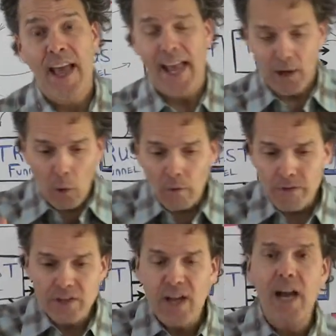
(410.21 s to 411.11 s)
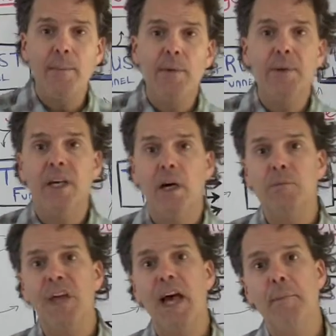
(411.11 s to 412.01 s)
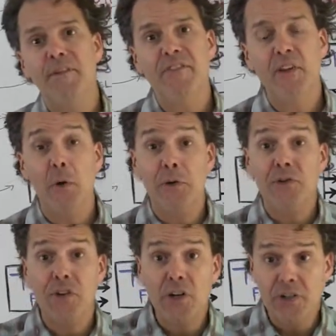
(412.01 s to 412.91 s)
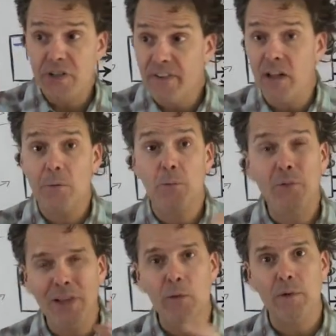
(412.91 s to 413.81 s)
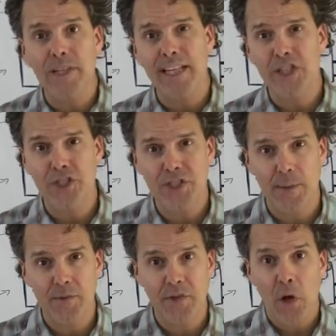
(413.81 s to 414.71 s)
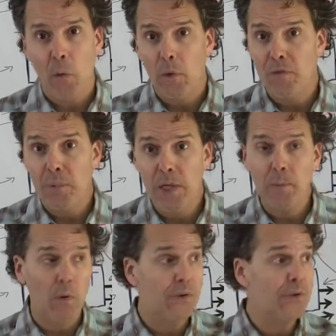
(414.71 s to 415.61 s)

And over time, it becomes ebb and flow. You start to develop real relationships with people.